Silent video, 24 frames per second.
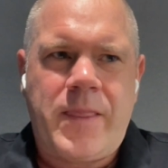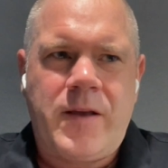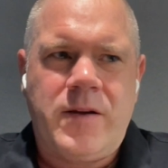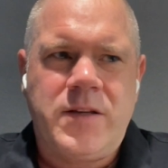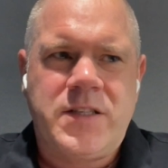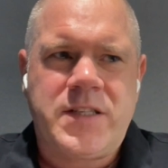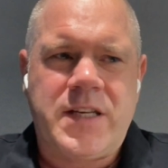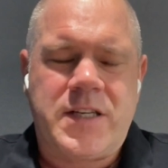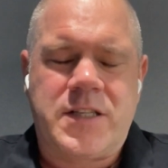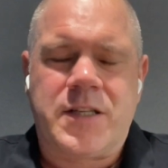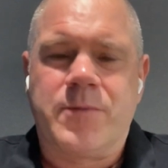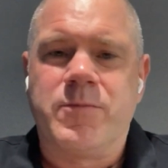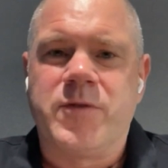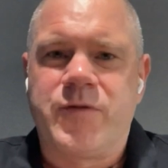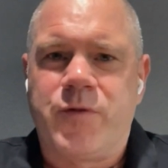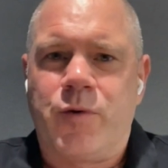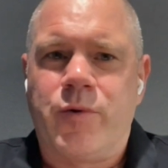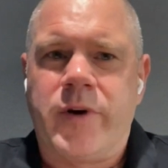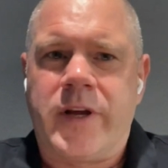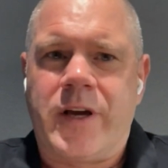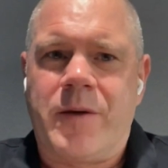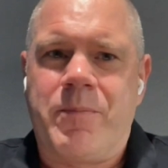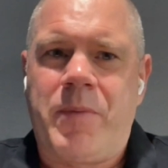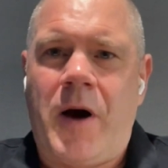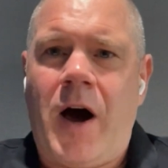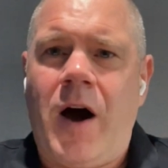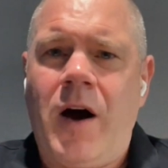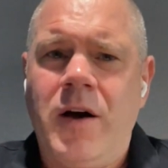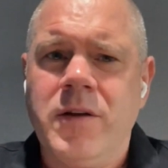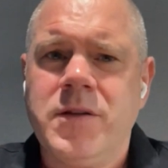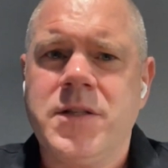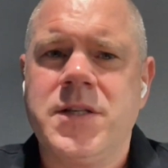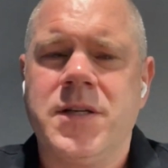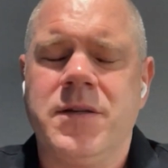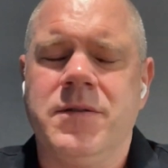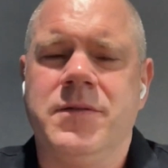systems falling
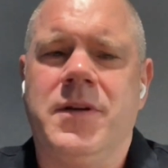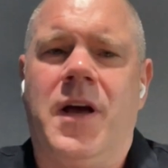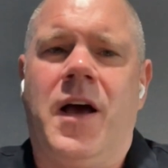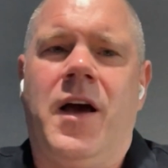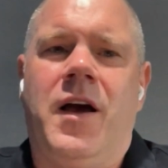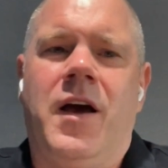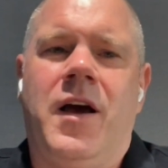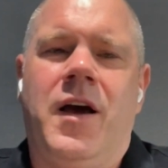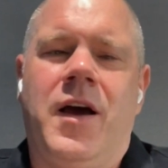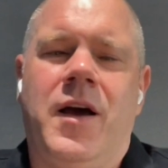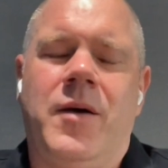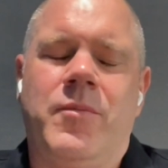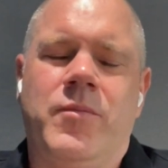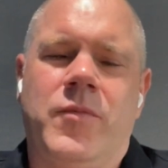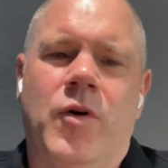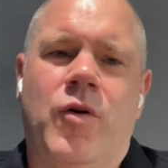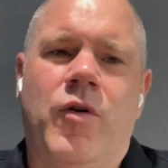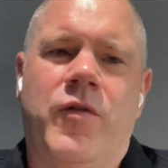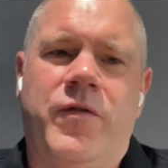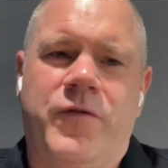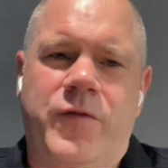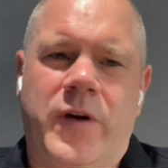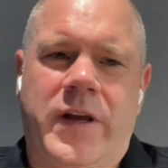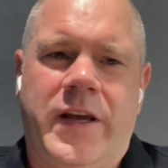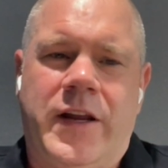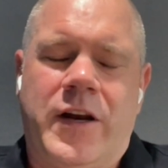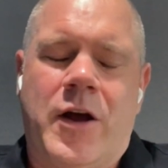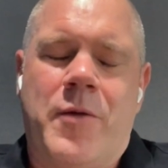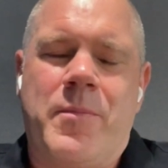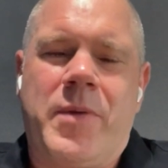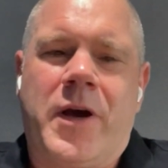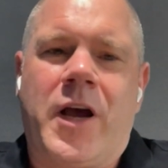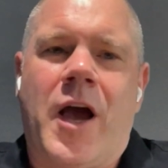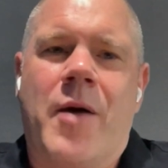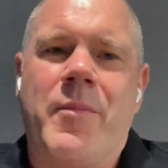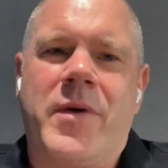apart, or
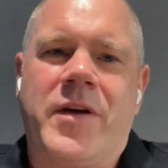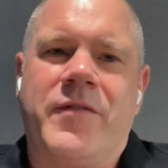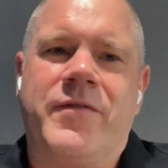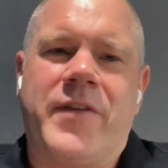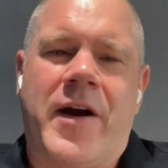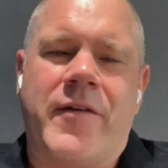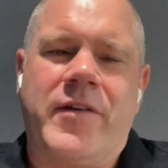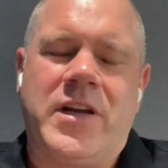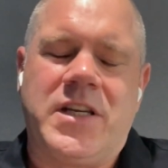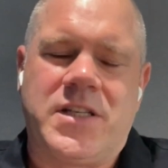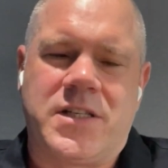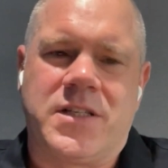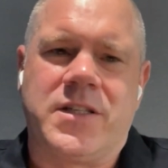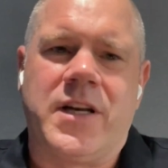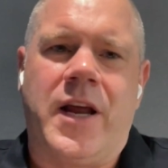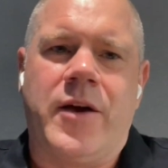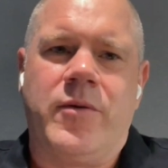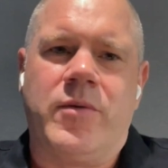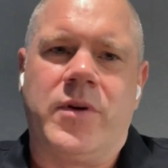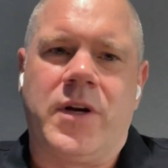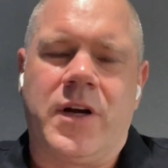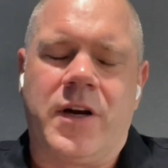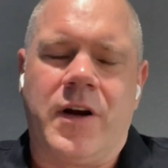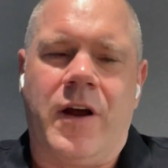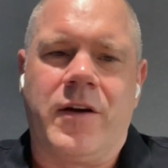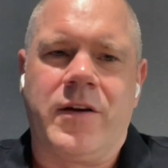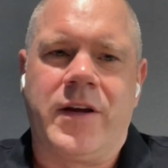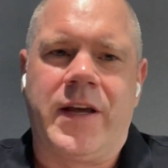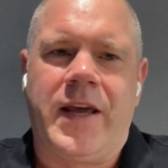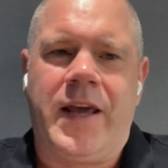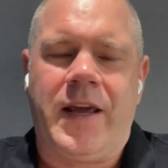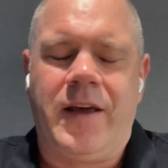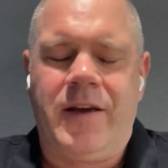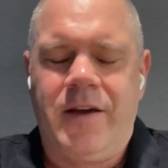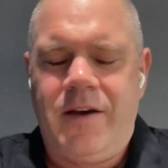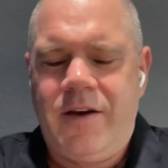becoming very slow and
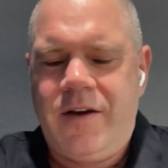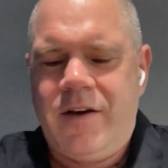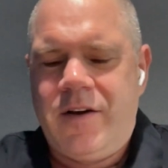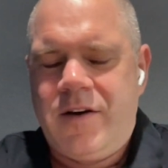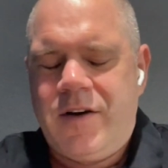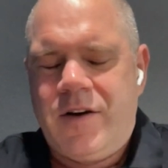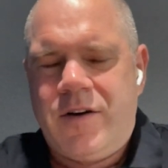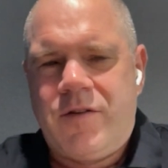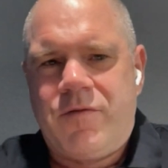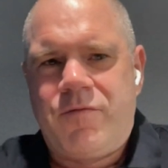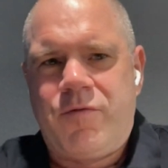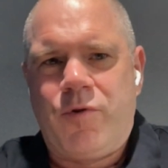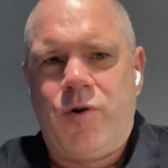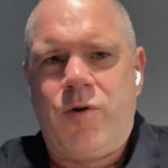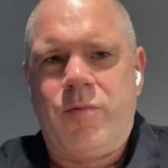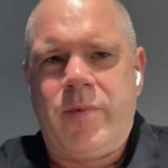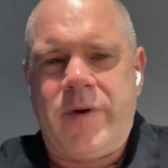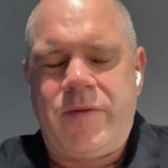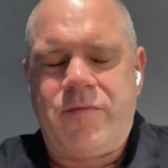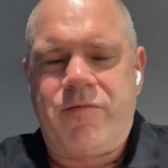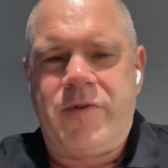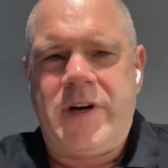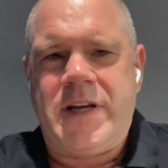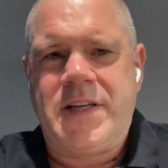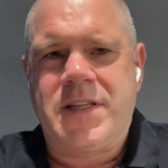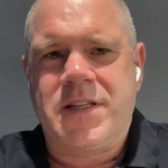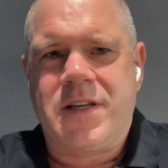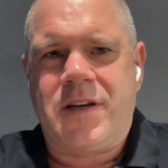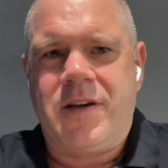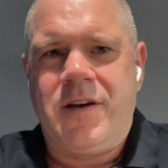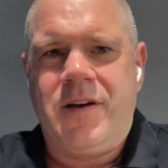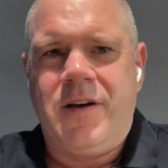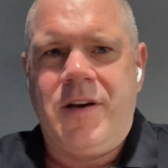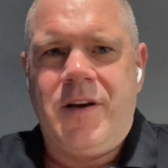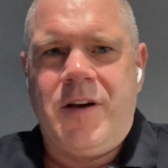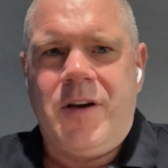clunky, fraught with
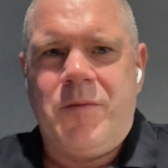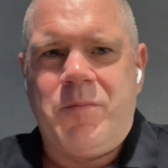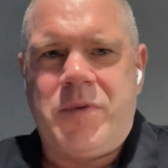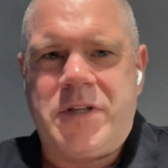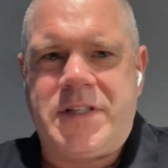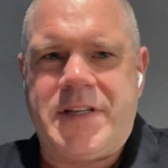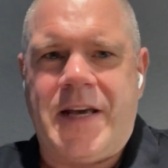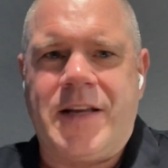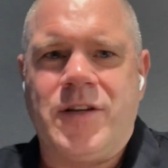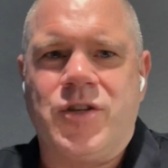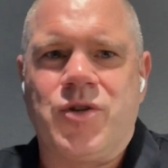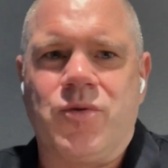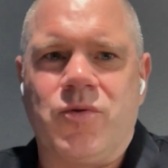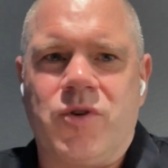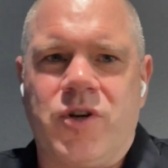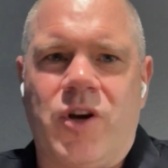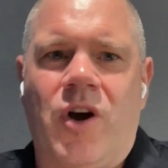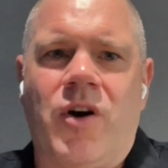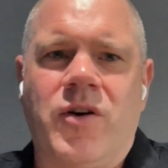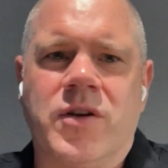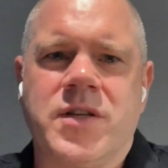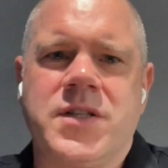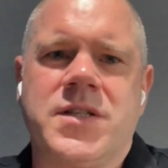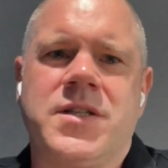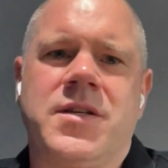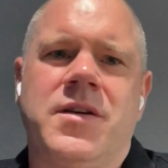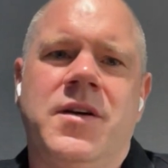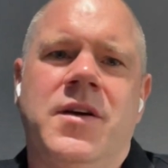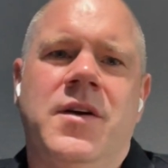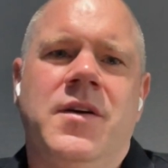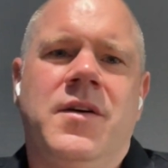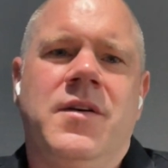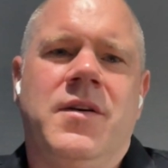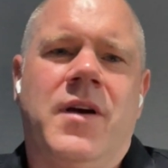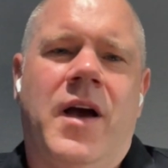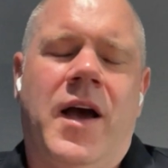risk, potential cost,
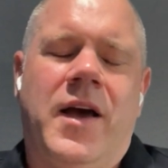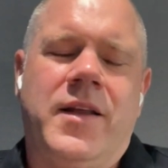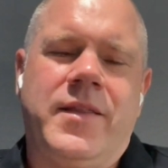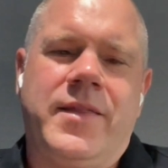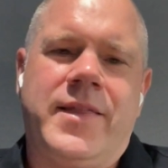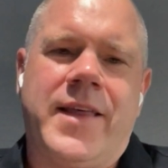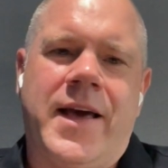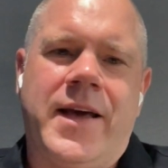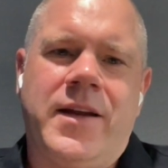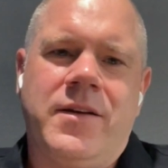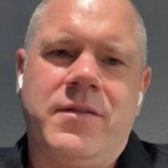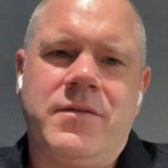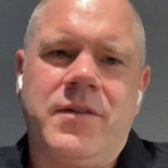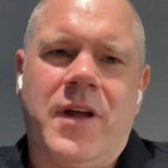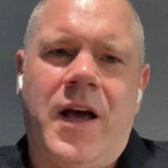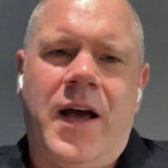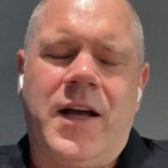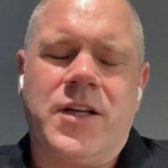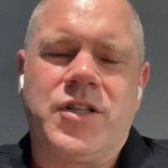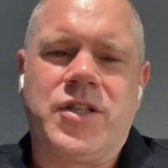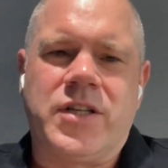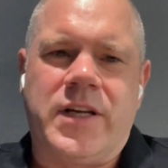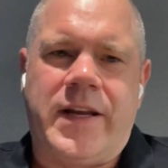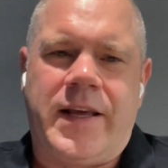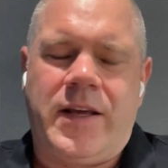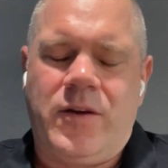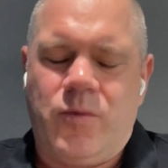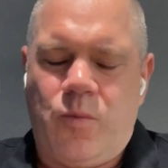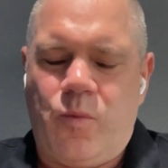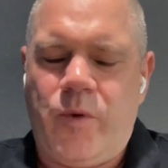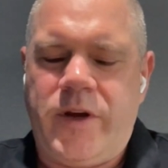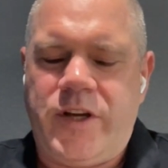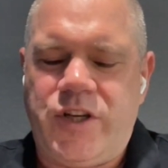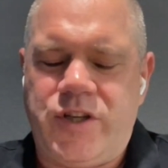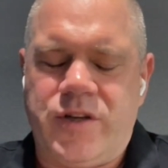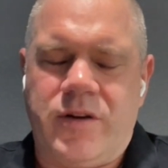and then actually
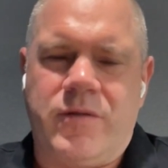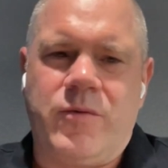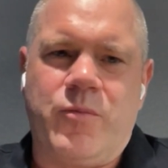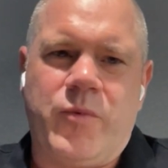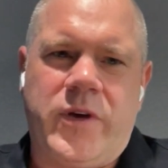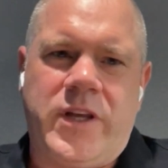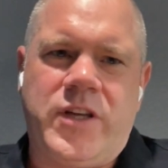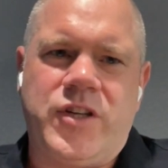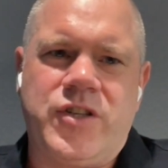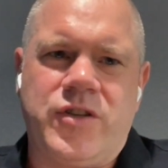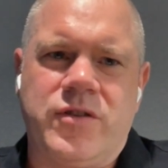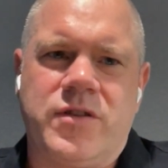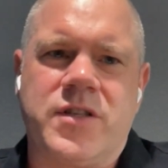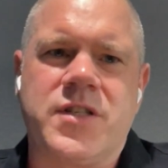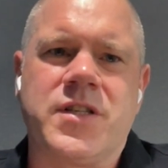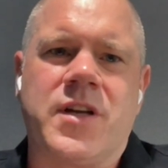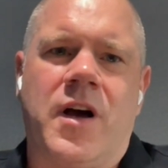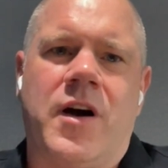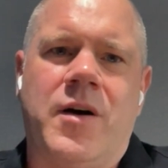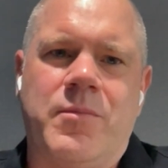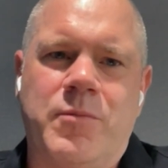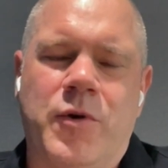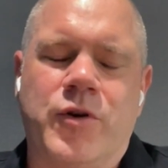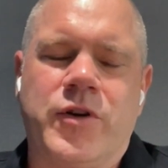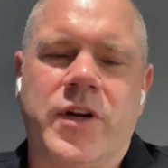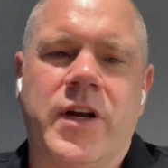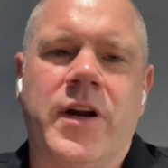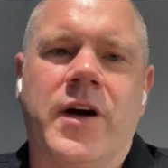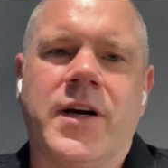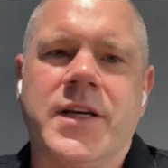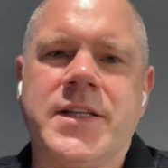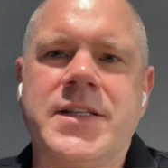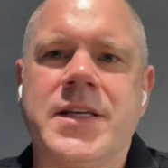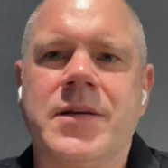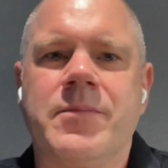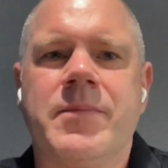we should start
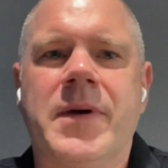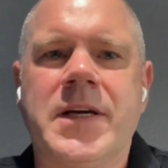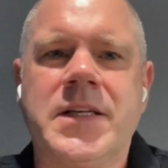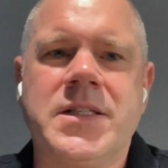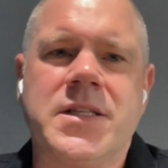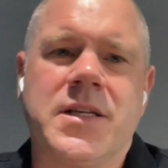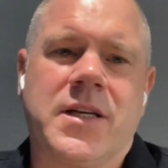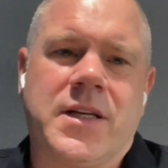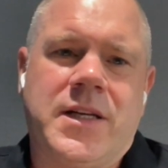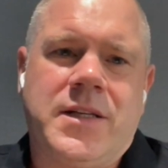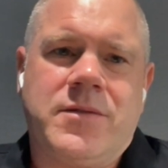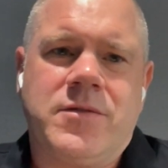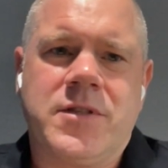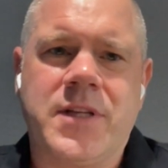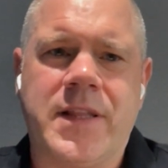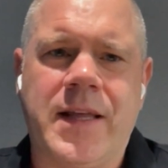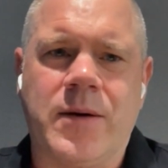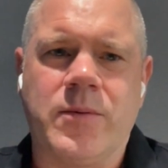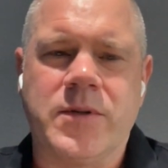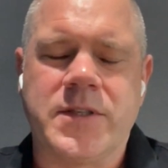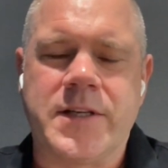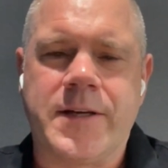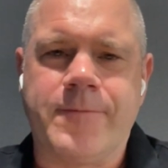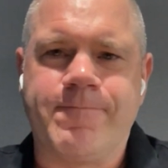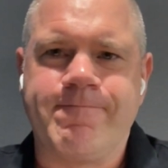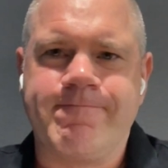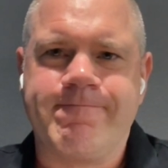modernizing, basically. So that was it.